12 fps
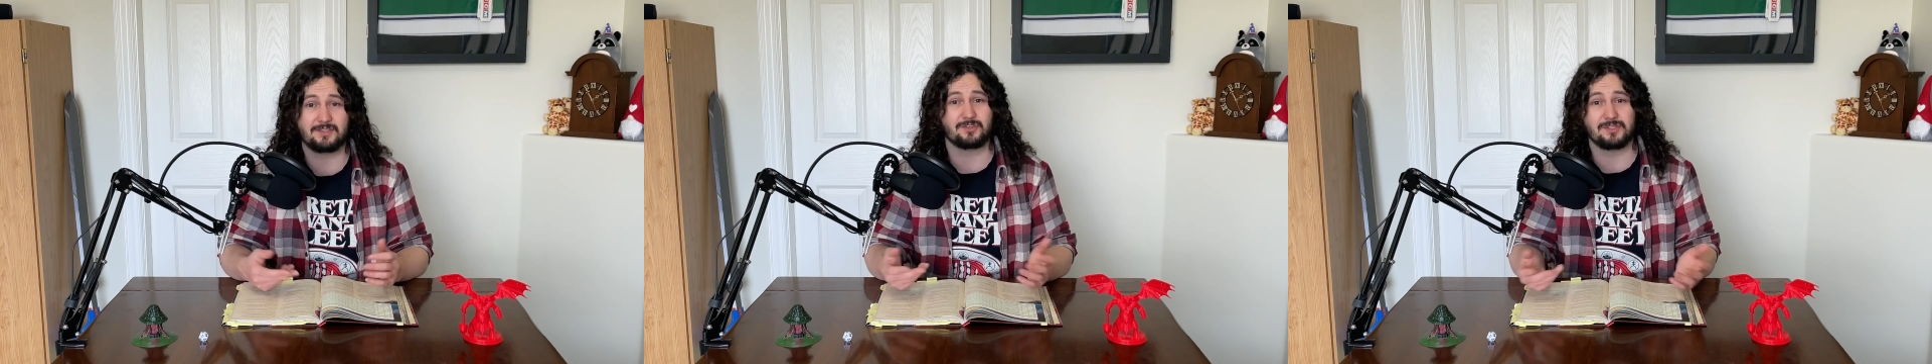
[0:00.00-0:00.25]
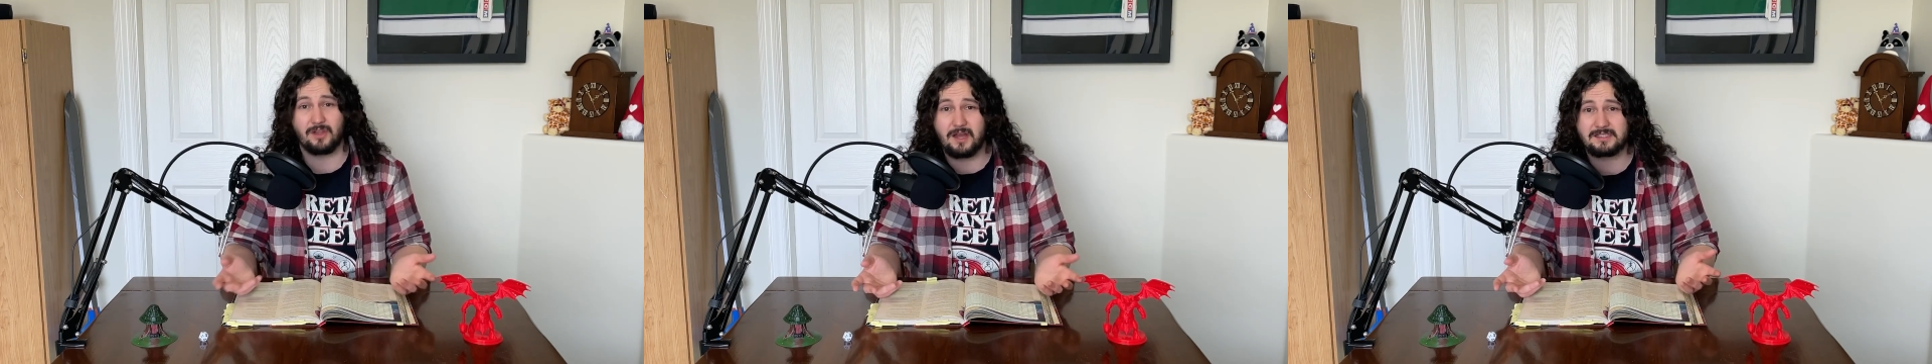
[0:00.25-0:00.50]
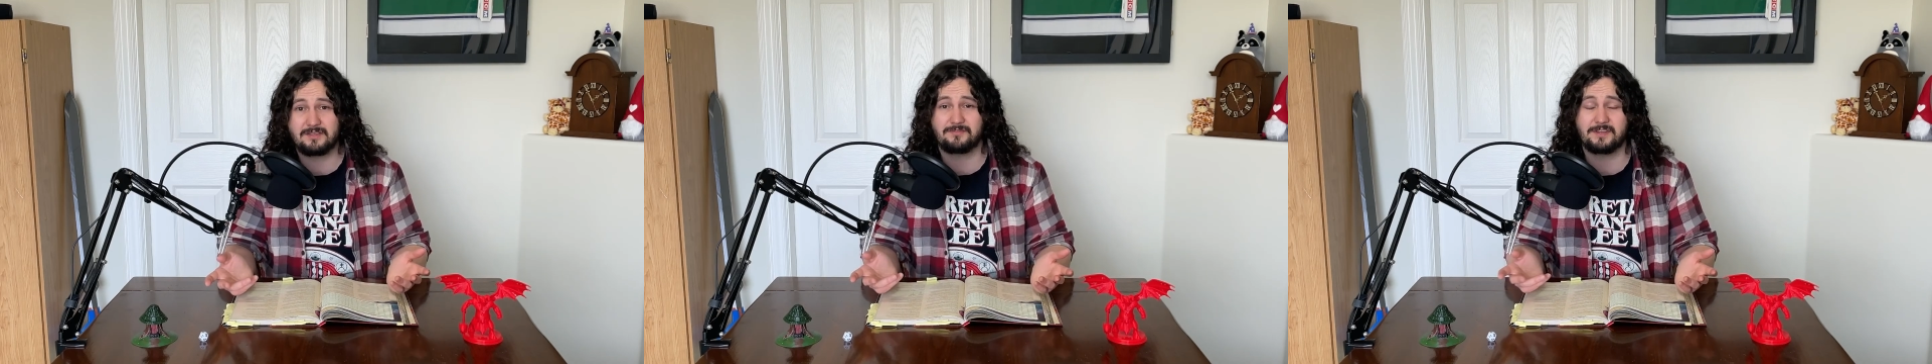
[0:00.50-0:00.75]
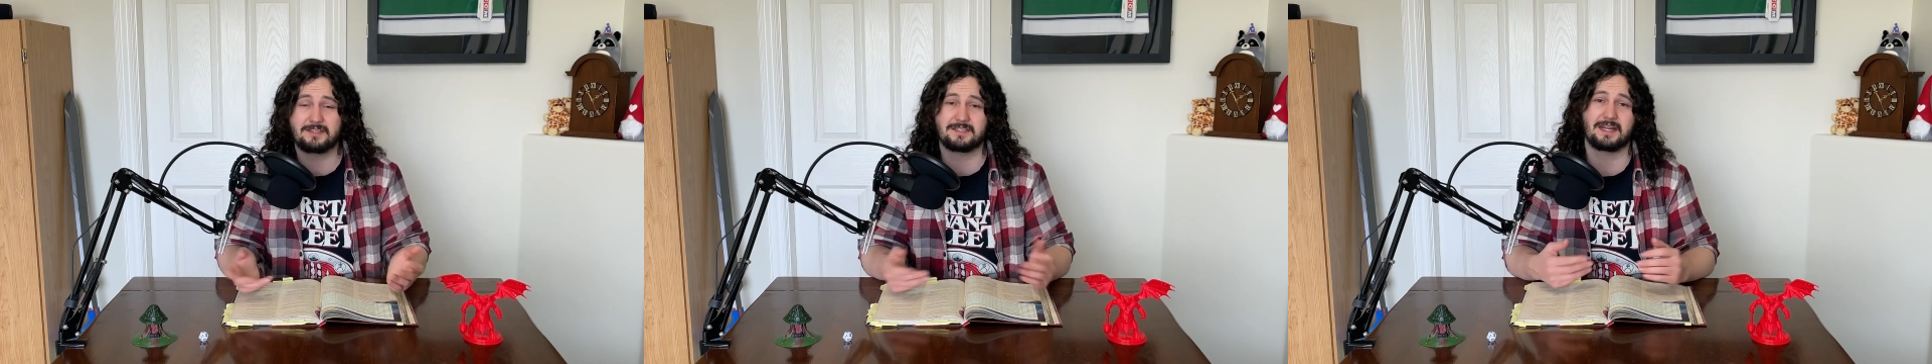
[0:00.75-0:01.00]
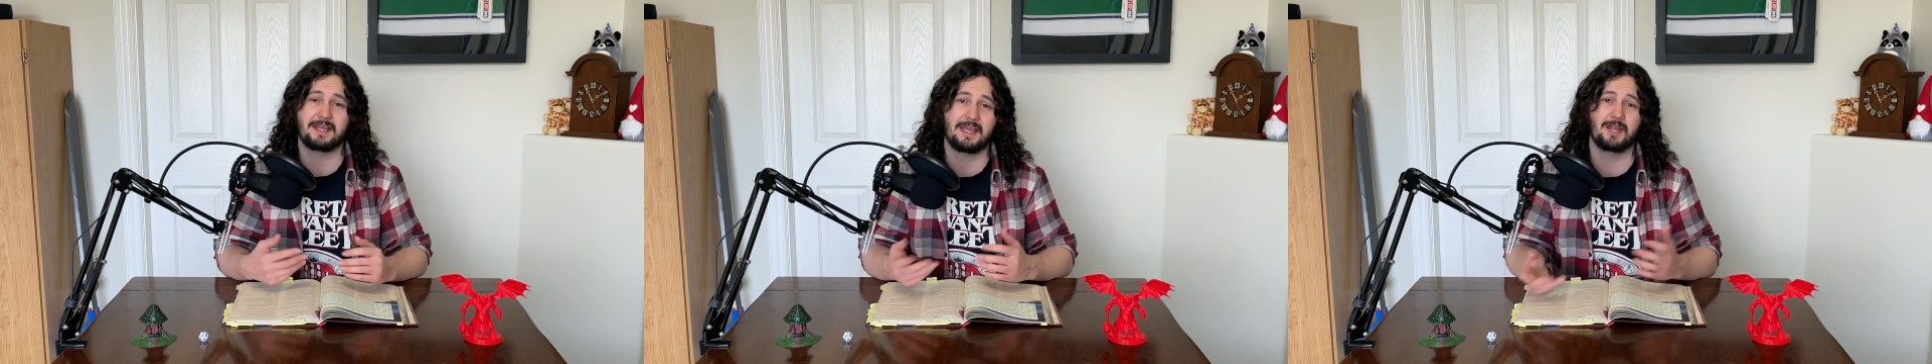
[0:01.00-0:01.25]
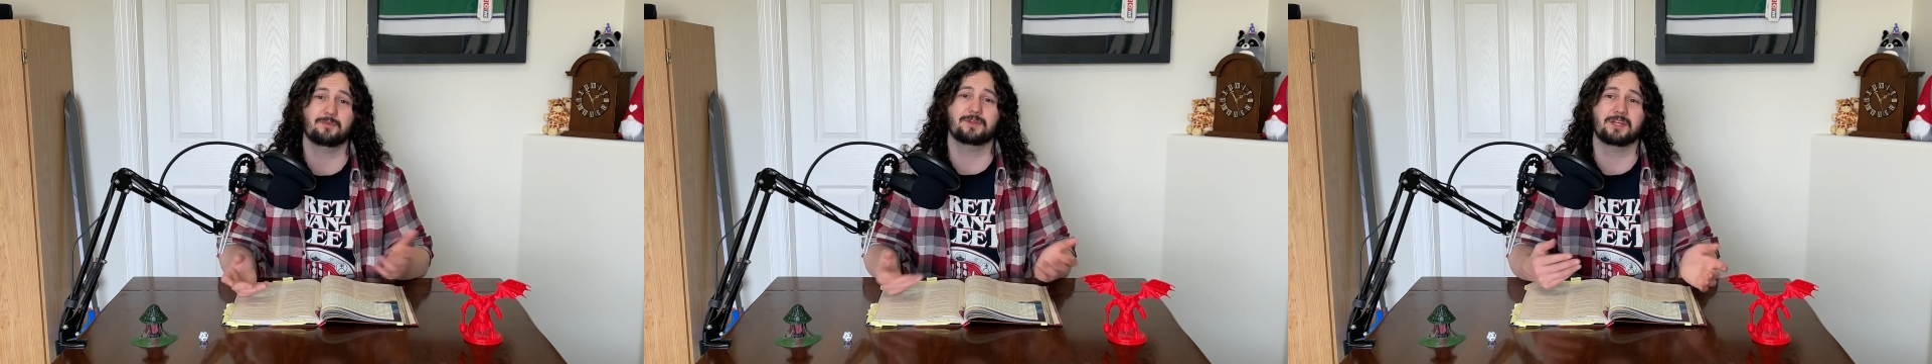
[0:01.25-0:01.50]
there's lots of feats and I
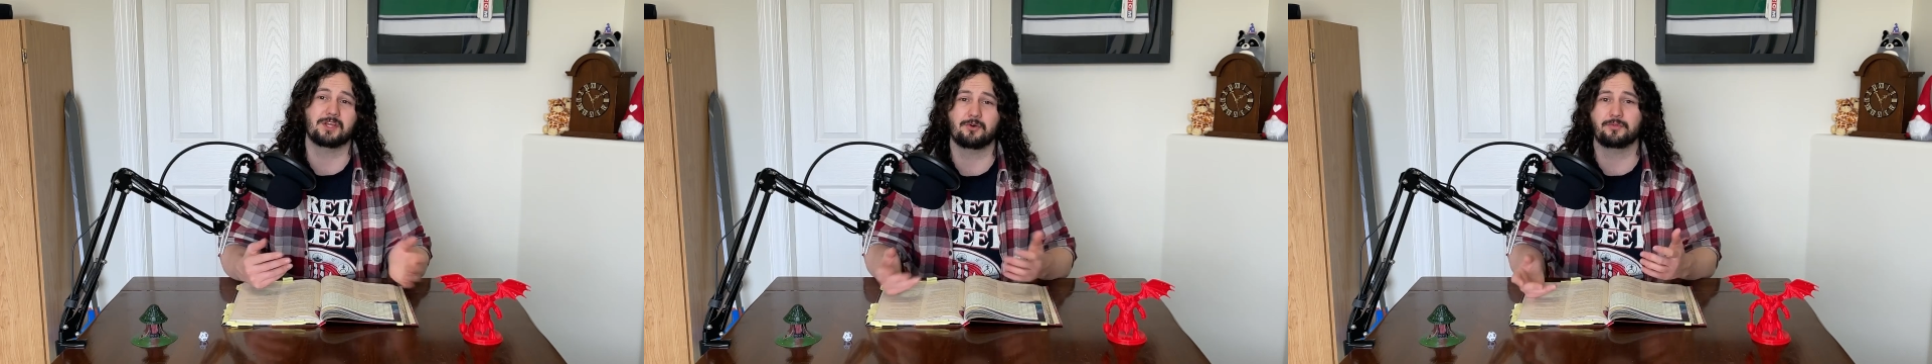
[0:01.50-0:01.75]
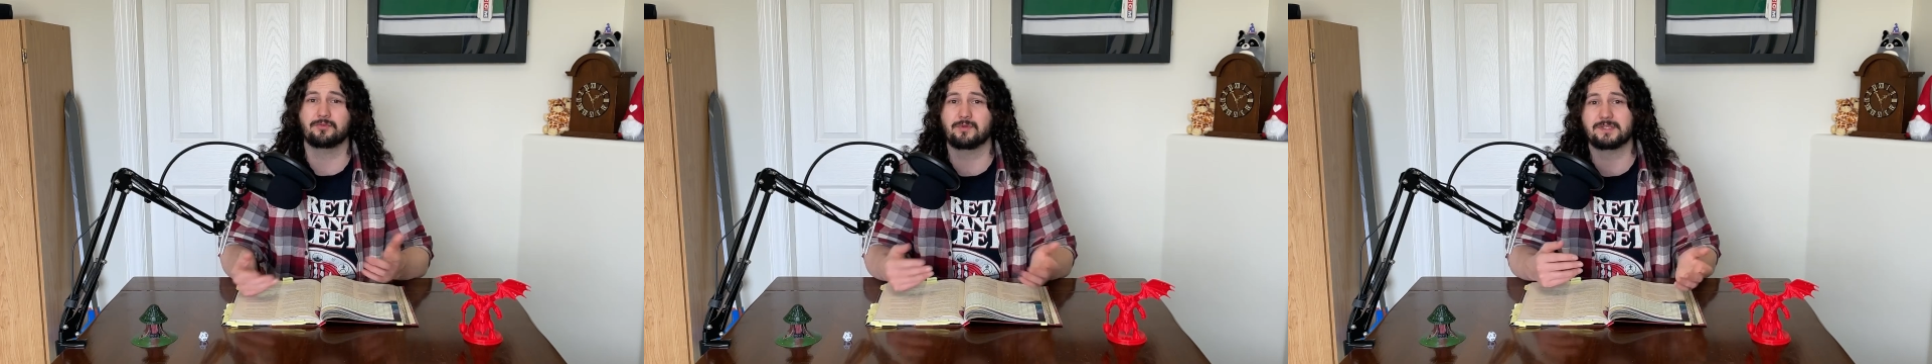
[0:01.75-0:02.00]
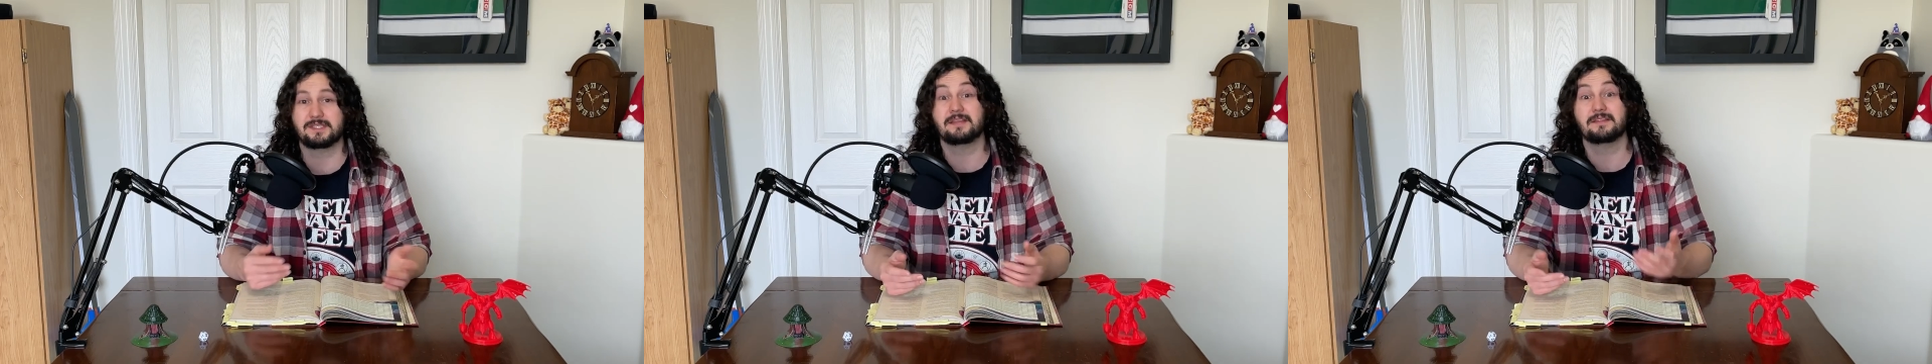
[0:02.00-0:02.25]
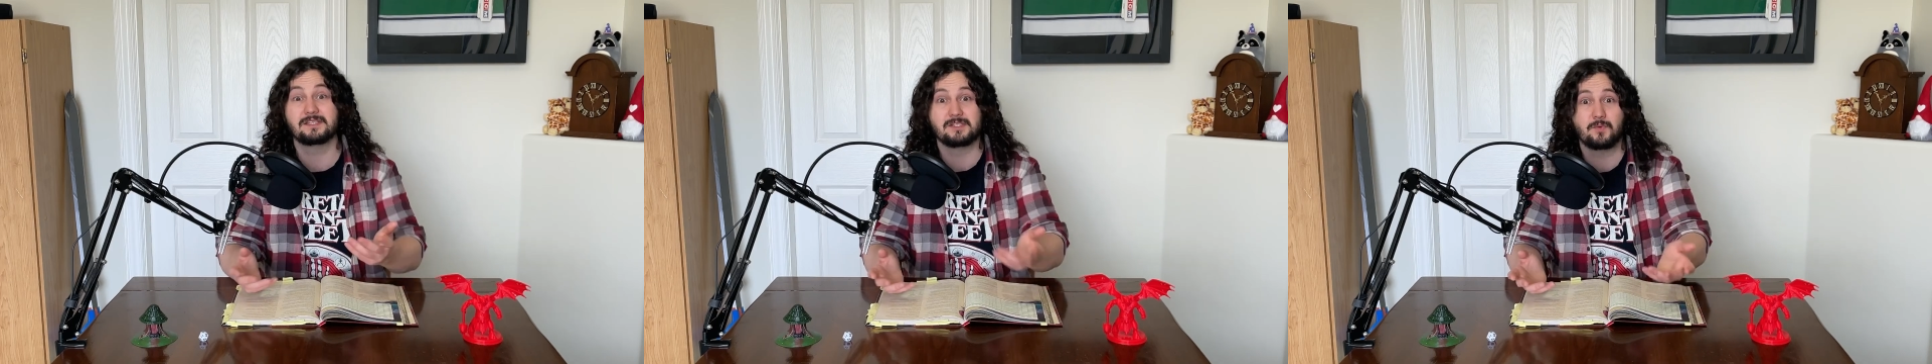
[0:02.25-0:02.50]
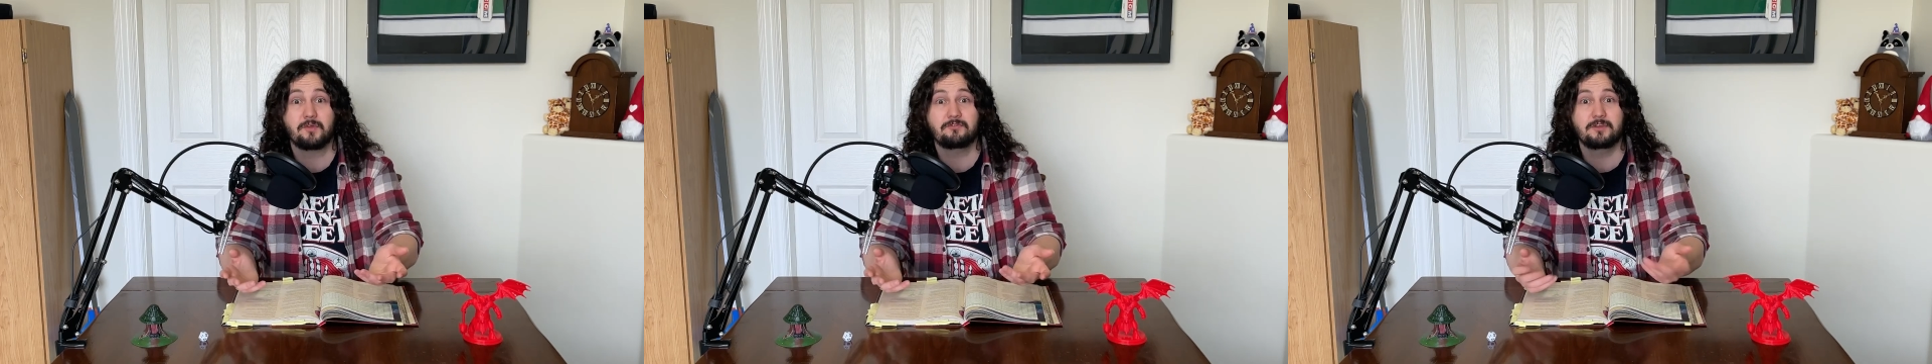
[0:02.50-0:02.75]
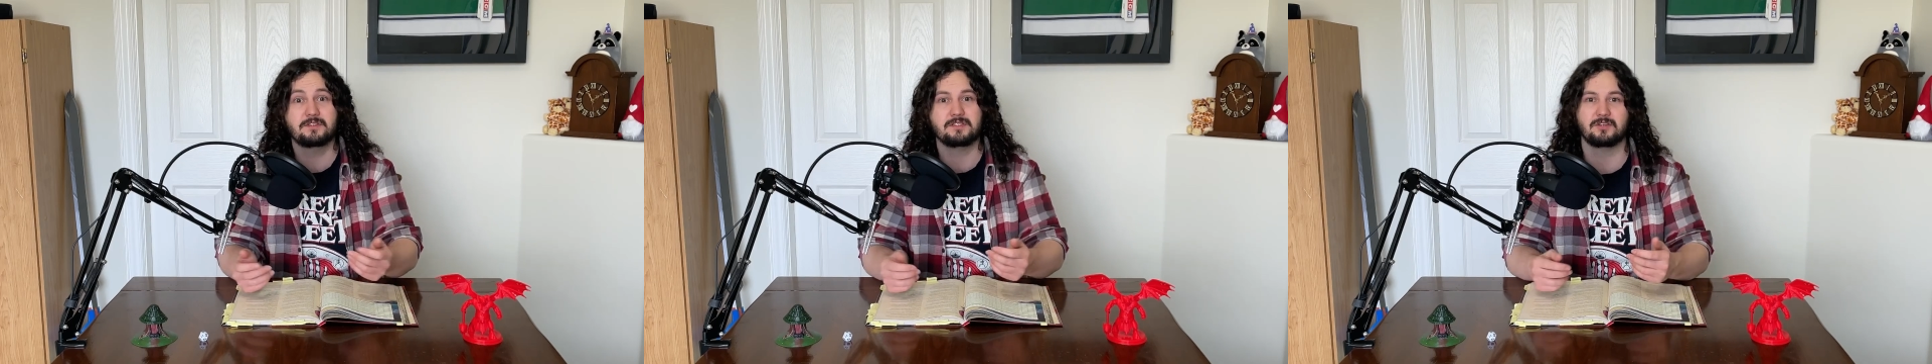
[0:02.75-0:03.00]
can't really go through and say this is what
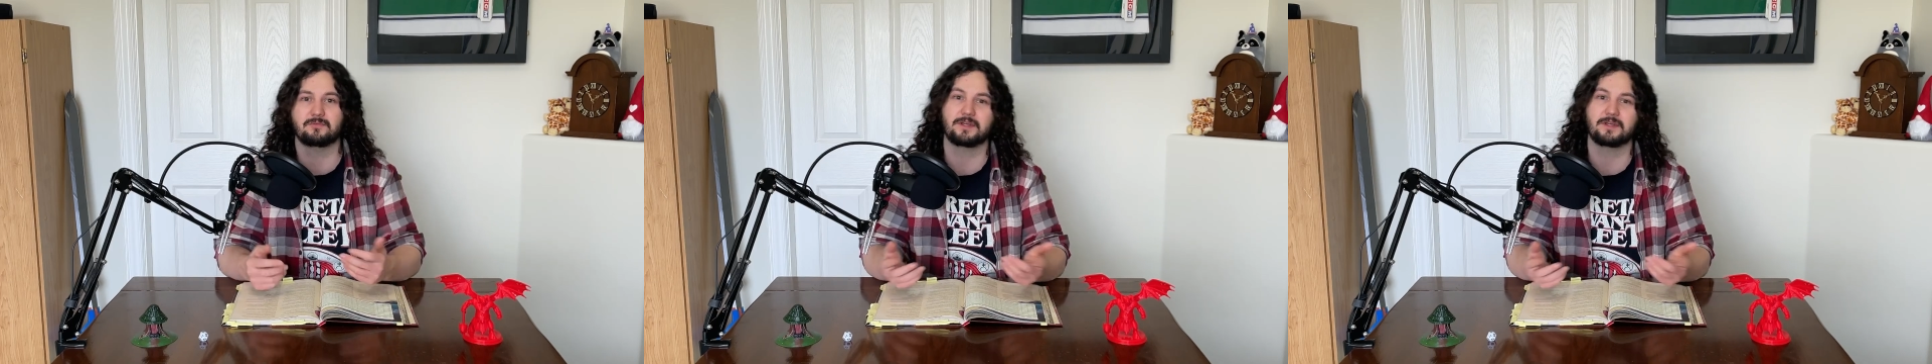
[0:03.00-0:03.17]
feats do,